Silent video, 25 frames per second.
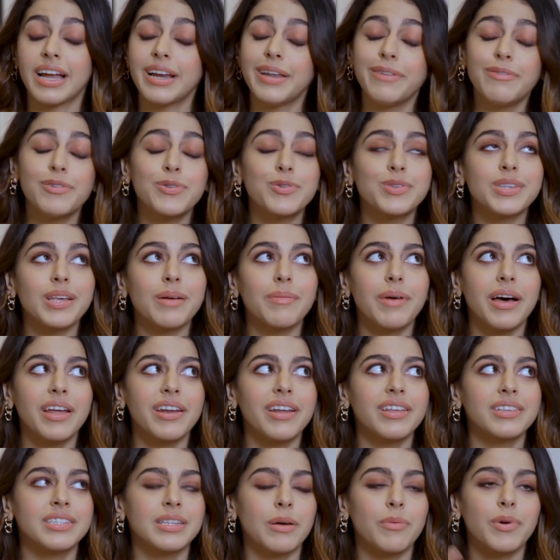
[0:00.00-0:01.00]
Can't even do some,
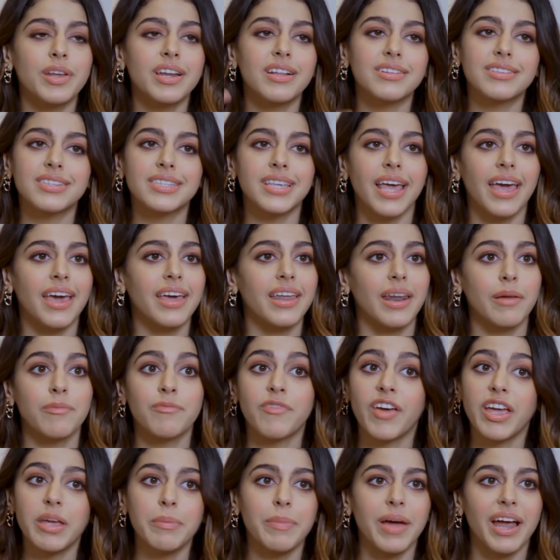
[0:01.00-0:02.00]
someone else's hair. I'm
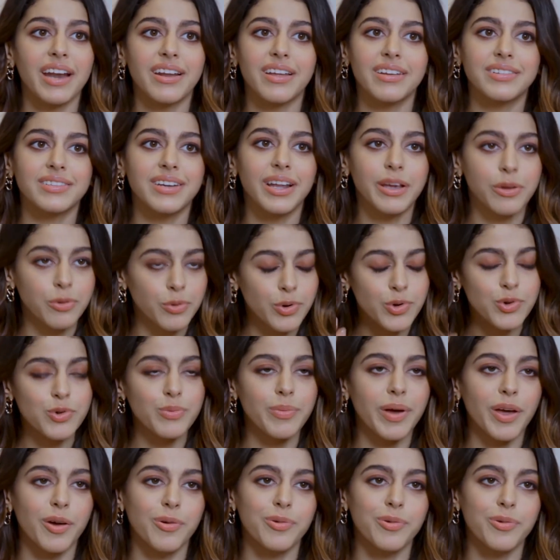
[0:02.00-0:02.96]
very bad at it. I can into my